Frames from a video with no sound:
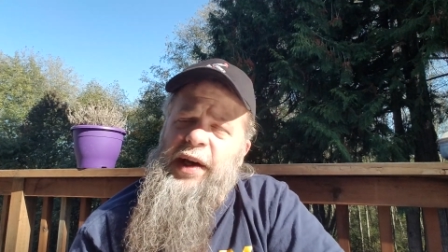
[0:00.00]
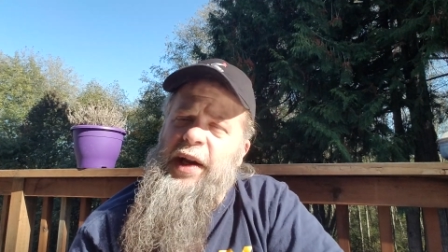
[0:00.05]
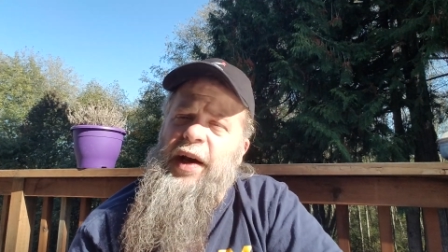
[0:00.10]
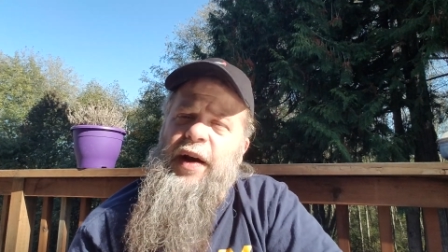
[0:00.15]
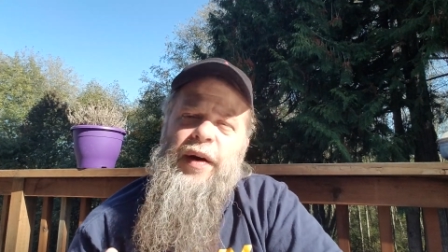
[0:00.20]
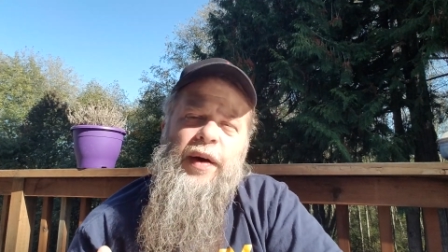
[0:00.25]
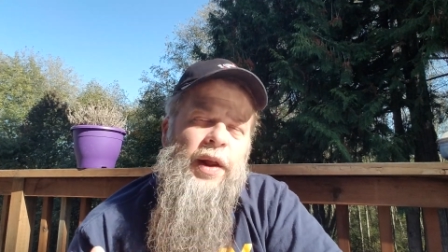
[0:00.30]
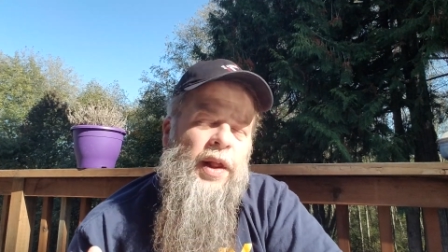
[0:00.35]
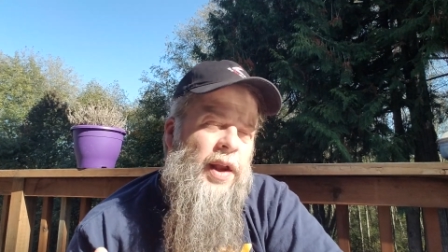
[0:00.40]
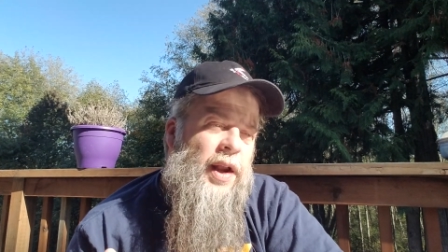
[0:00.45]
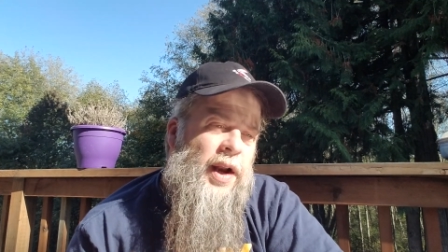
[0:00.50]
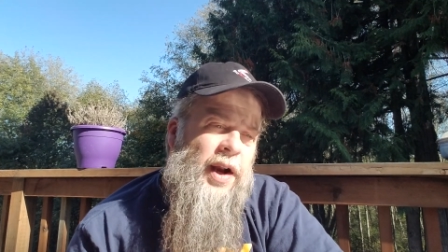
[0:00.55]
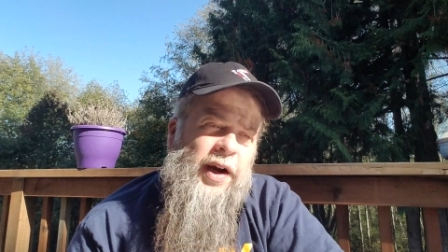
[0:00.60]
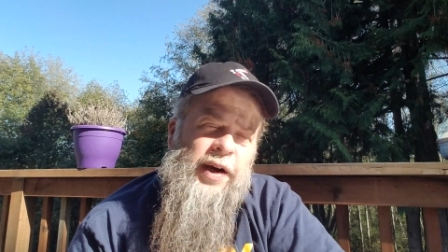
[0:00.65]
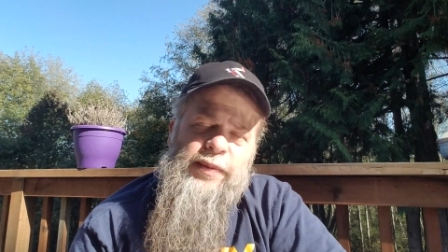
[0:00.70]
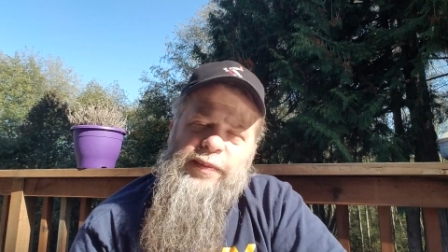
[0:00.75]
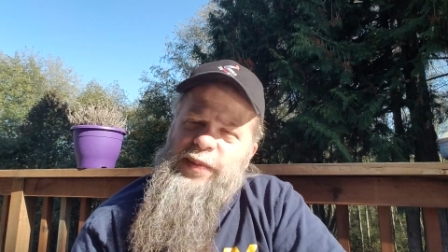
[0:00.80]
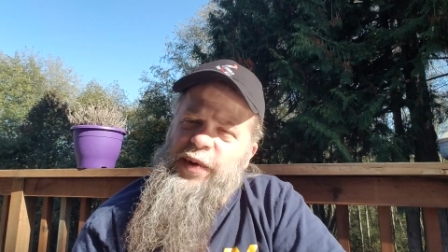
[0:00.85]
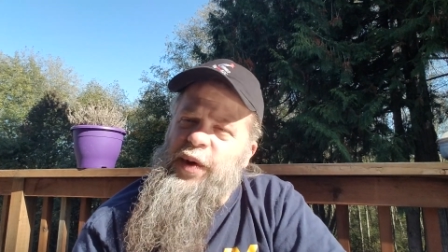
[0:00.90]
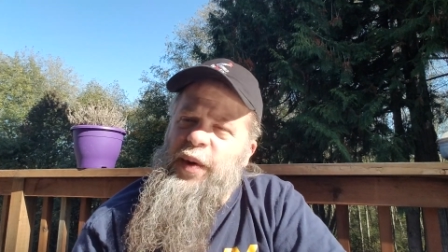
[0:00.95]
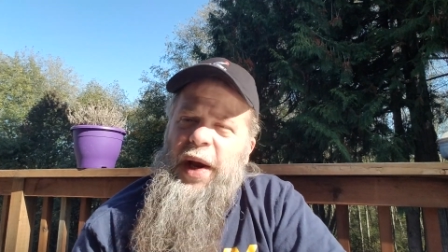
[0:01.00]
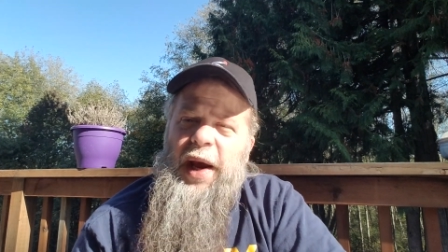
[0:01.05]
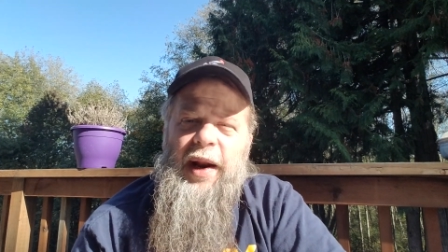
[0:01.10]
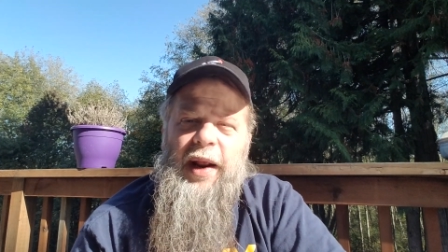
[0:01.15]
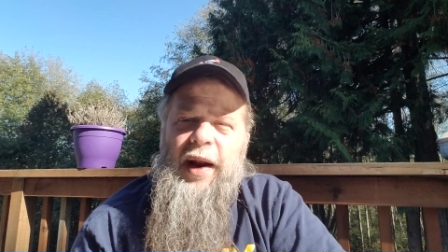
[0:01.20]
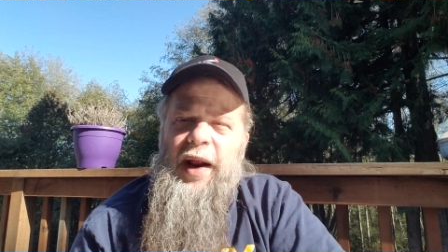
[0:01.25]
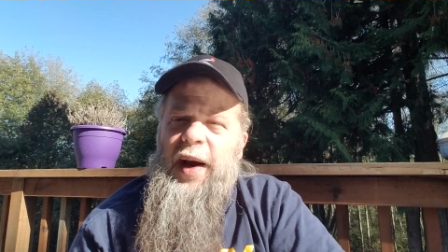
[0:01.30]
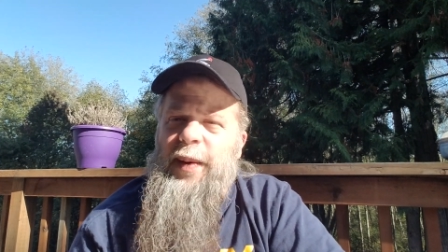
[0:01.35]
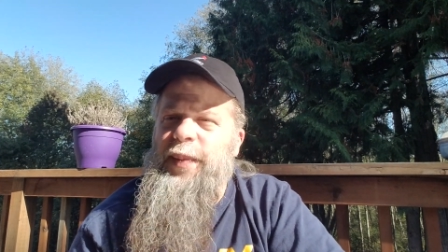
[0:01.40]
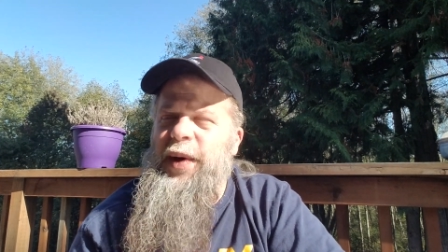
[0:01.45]
Now,
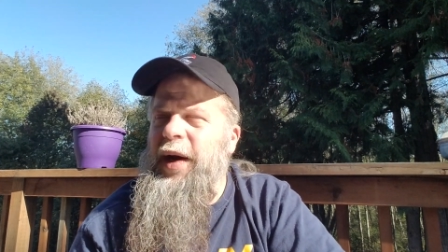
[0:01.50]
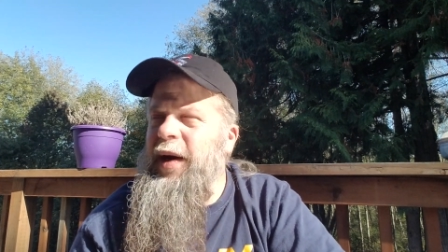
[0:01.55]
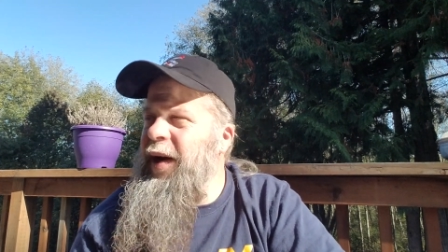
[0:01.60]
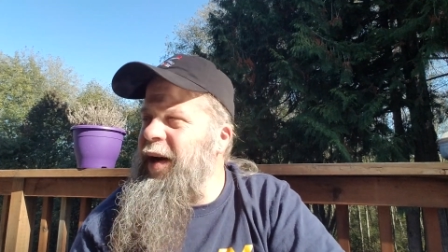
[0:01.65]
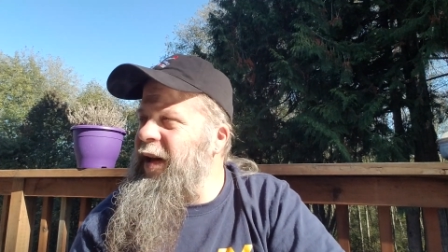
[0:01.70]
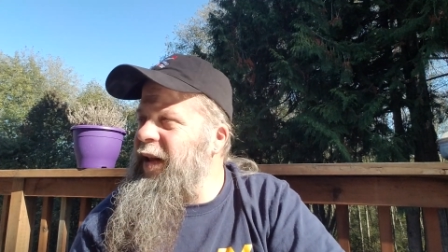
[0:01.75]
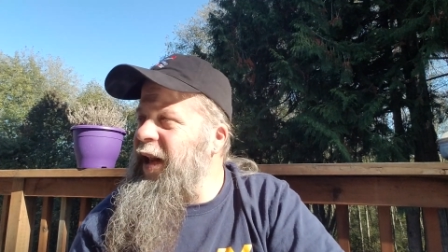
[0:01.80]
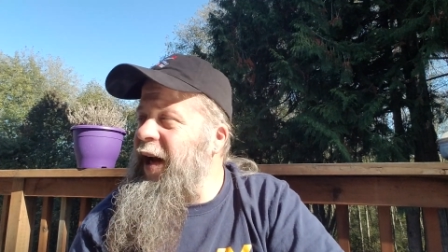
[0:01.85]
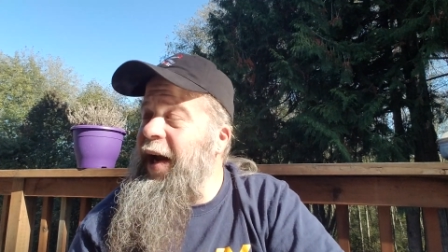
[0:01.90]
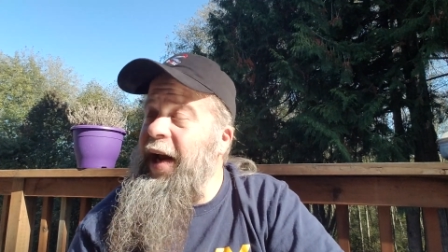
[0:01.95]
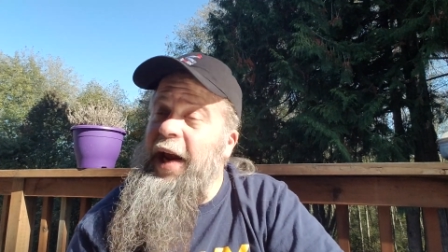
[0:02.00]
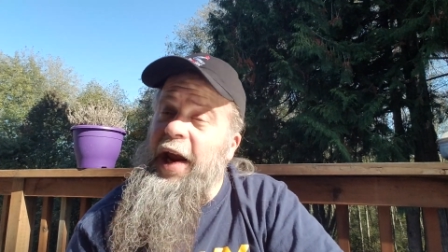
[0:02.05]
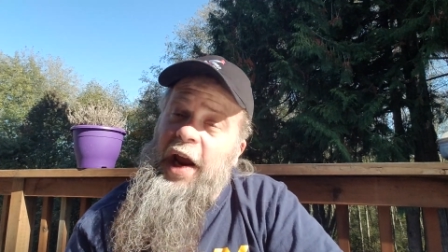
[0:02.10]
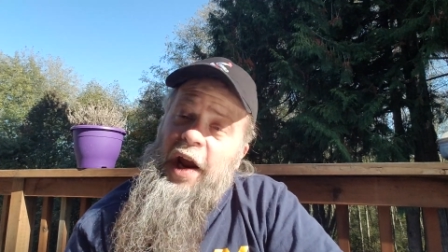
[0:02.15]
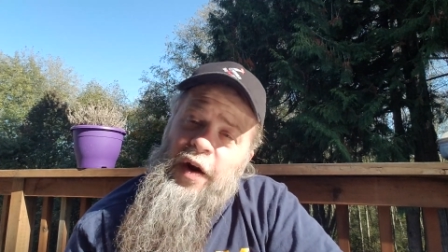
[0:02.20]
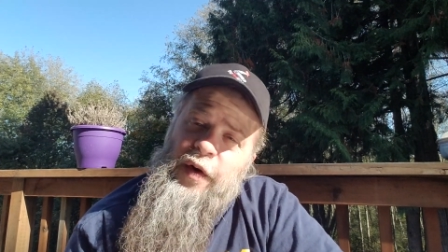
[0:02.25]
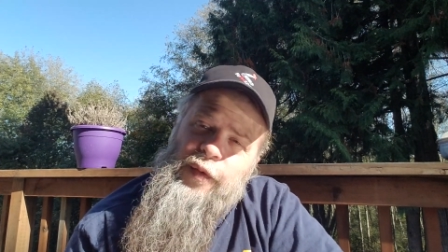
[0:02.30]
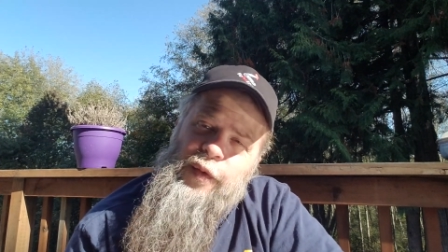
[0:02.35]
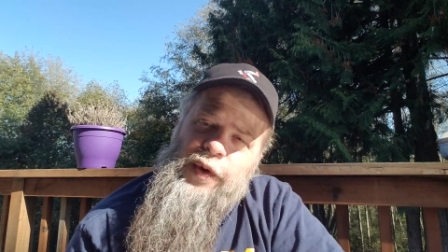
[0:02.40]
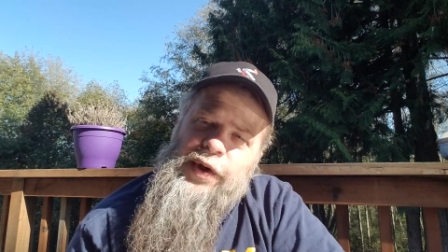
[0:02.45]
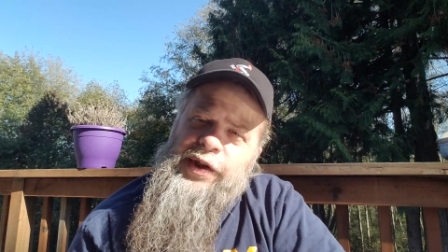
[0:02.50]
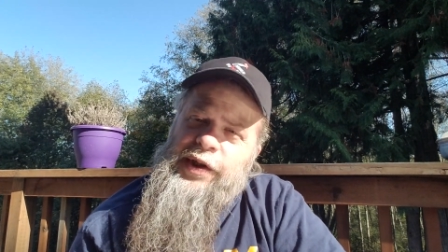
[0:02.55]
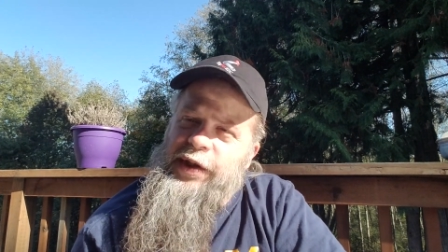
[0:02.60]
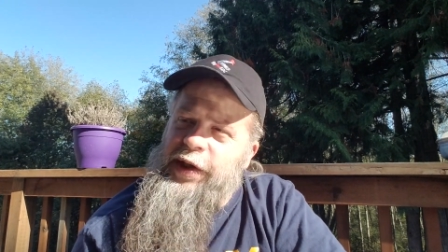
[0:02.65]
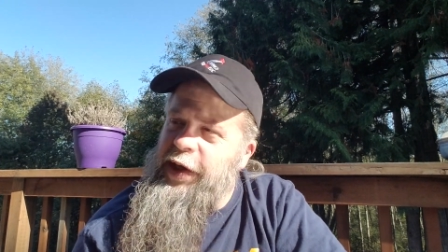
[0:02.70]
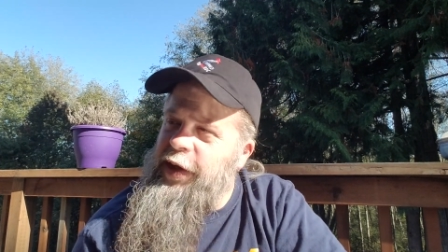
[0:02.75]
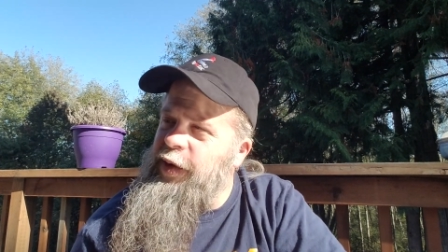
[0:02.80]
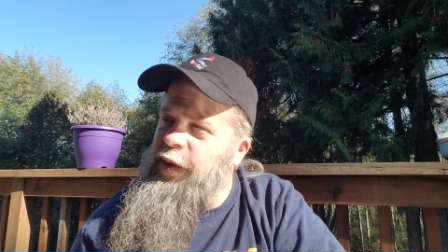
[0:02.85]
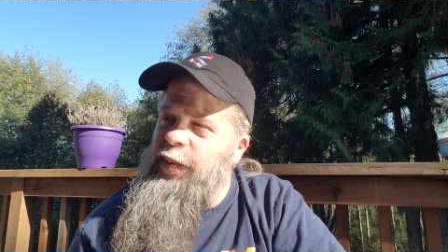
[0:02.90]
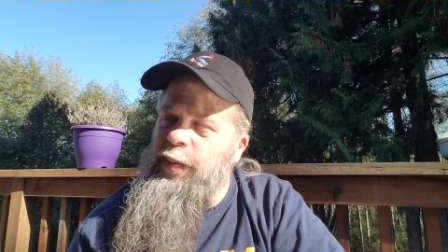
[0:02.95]
granted, I'm not going to like every
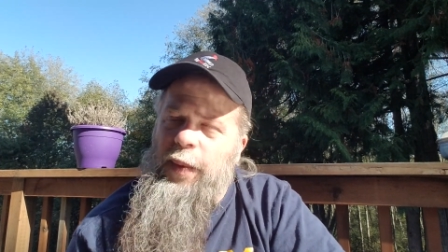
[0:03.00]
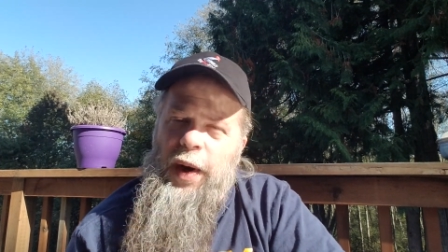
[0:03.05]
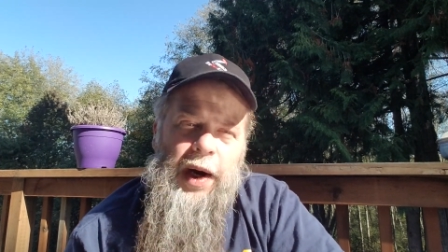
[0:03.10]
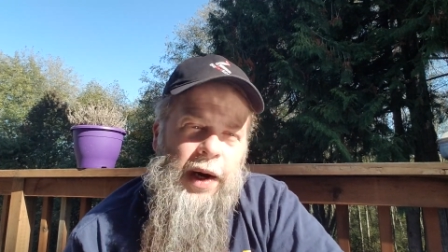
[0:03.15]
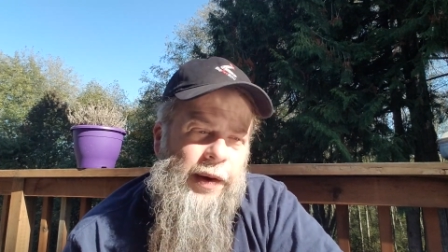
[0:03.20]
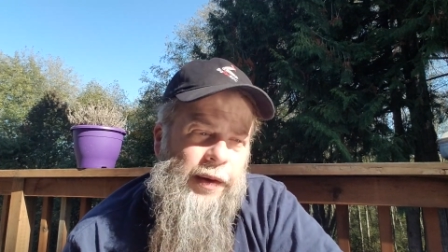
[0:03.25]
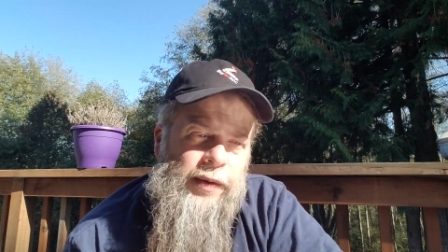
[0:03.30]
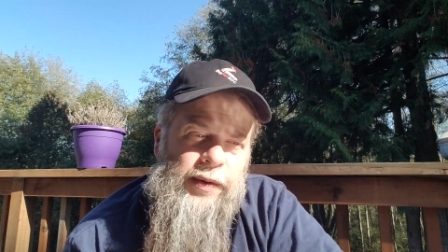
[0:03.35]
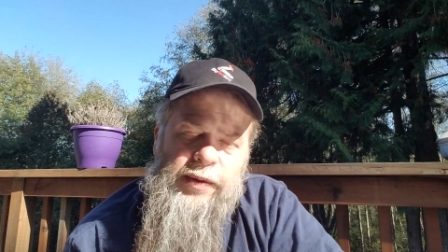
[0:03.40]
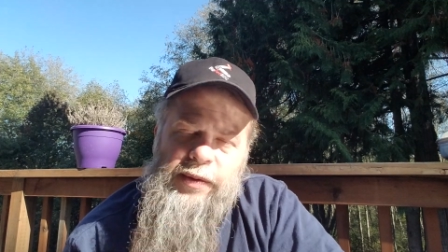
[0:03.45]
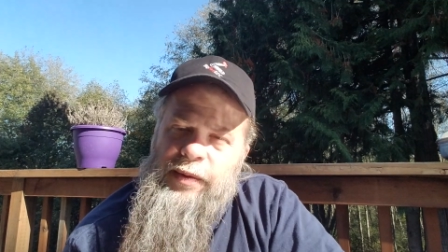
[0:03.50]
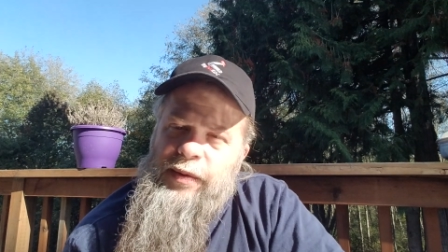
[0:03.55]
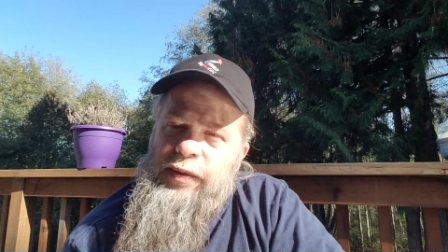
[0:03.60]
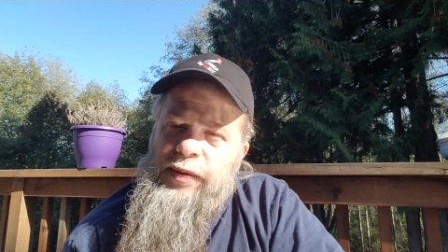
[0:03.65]
single model.